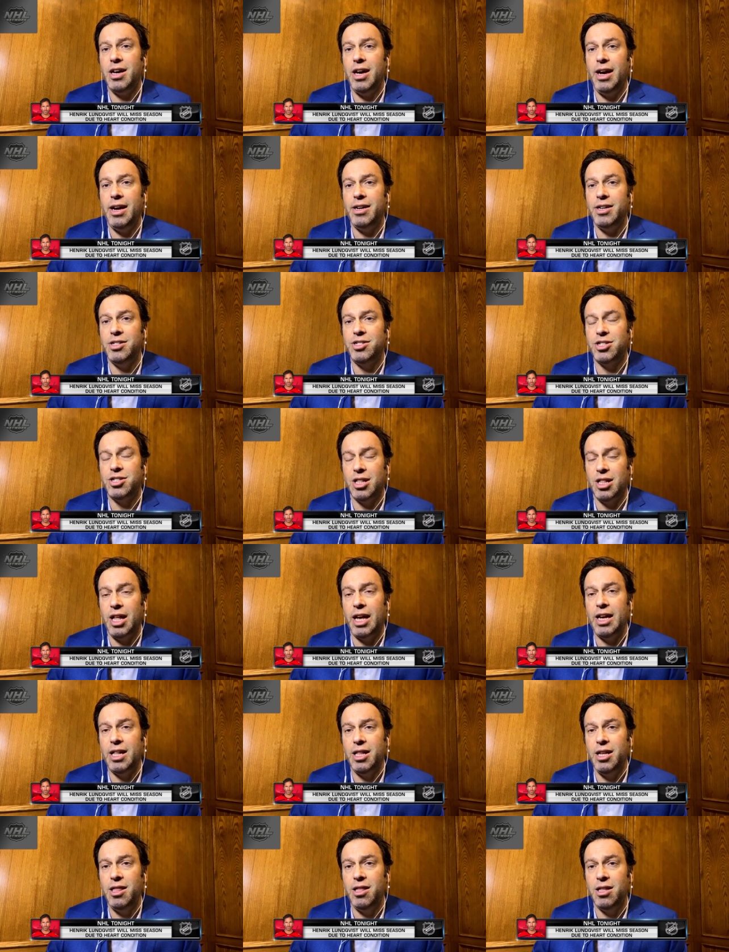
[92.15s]
and it's
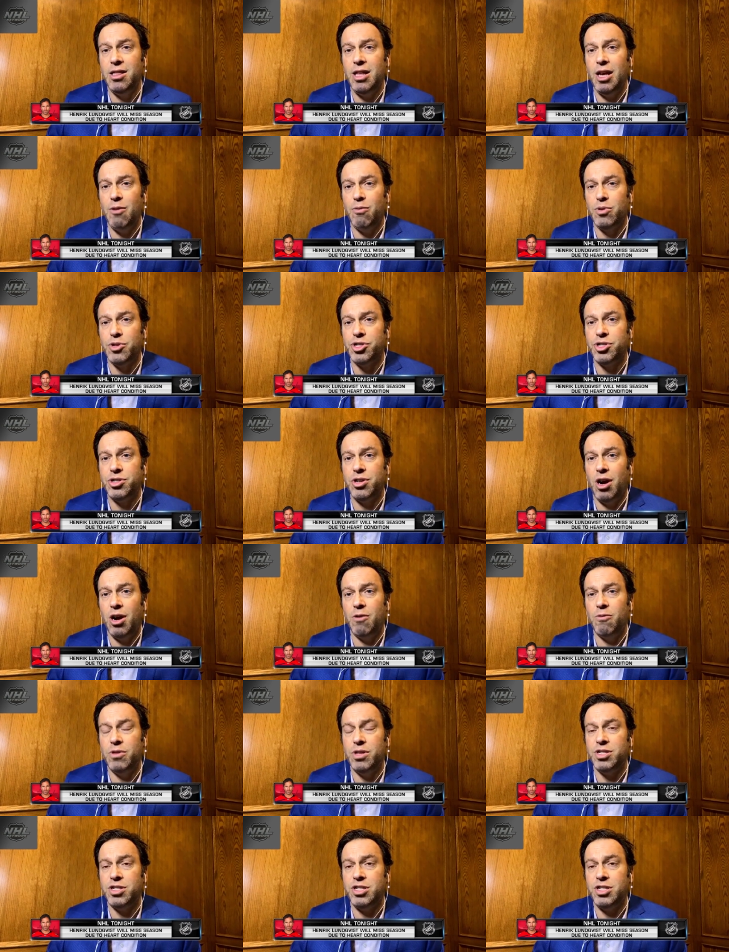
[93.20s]
likely that they will start with a